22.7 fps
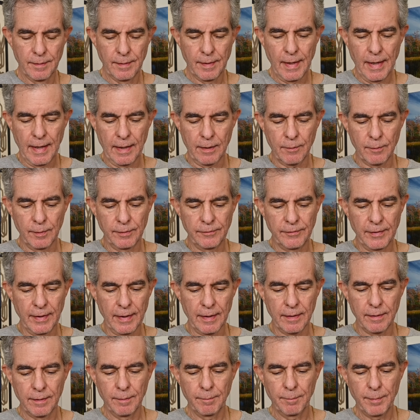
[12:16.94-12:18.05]

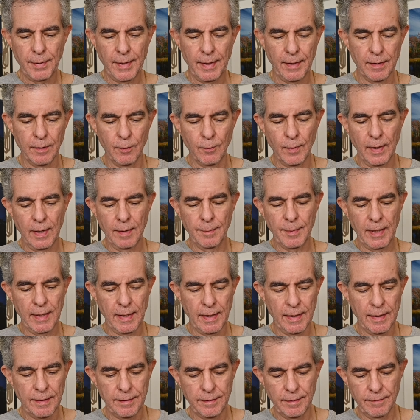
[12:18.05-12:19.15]
Acrotech panorama
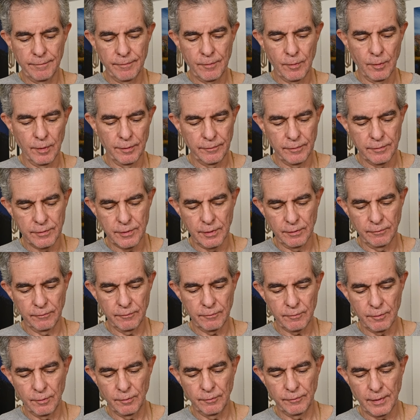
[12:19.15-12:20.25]
head. Of course, it just
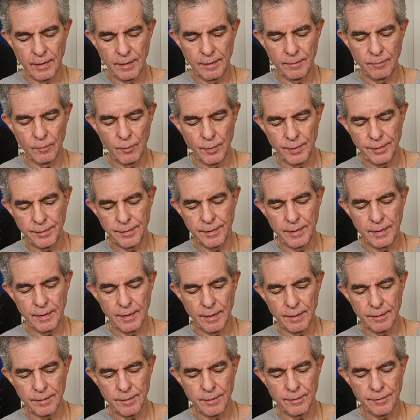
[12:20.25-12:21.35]
screws on with the
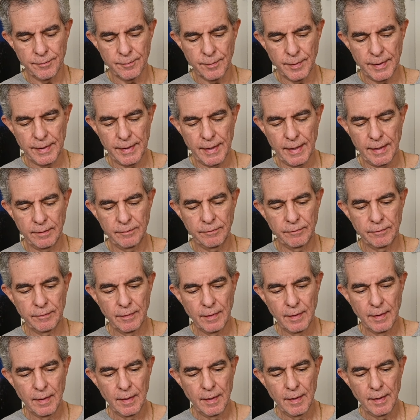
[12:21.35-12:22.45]
3/8,
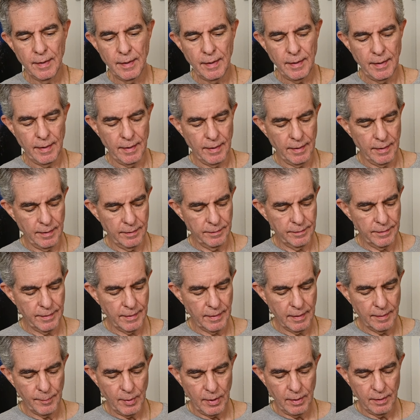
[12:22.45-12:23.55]
and then
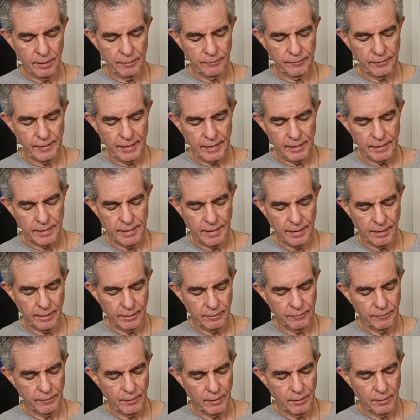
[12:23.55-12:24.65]
I'm all set there.
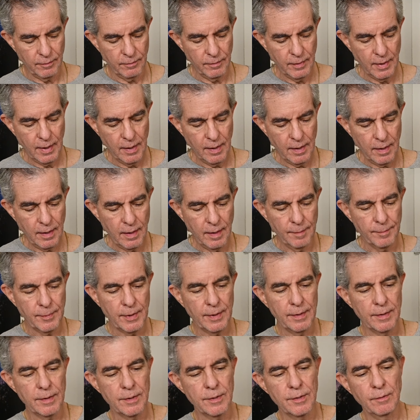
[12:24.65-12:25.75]
So I'm
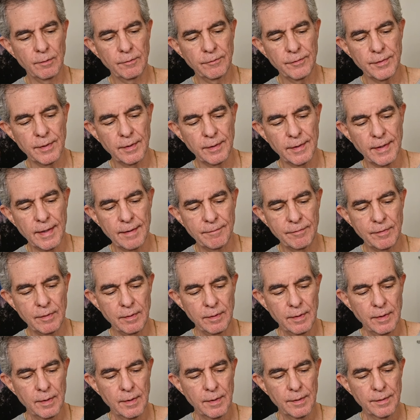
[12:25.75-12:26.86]
going to use the
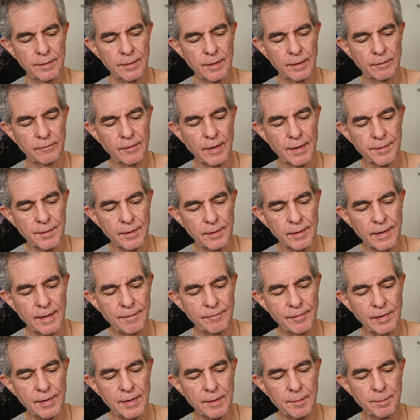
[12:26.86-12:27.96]
level that's on the
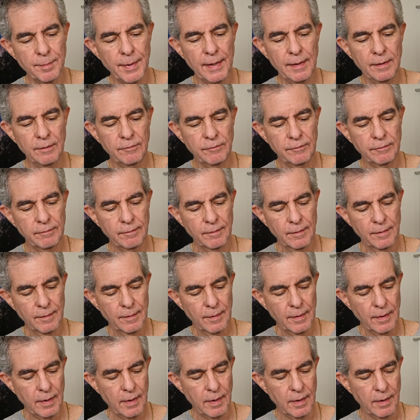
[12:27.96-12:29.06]
leveling base.
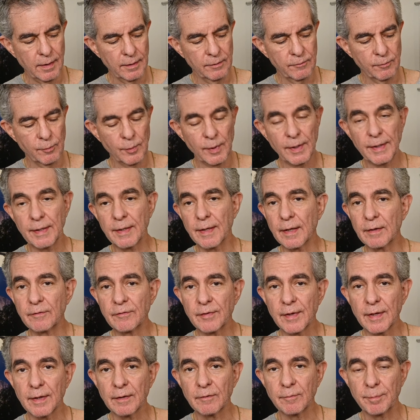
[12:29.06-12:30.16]
It's really nice
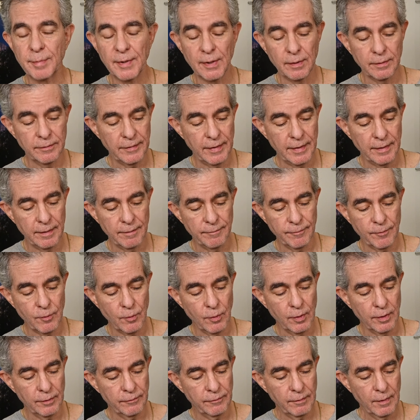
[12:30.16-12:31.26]
that it's built in. Of
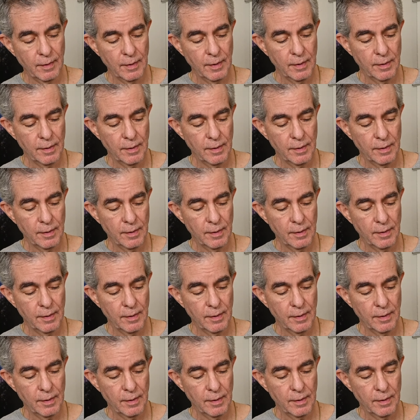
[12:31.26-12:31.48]
course,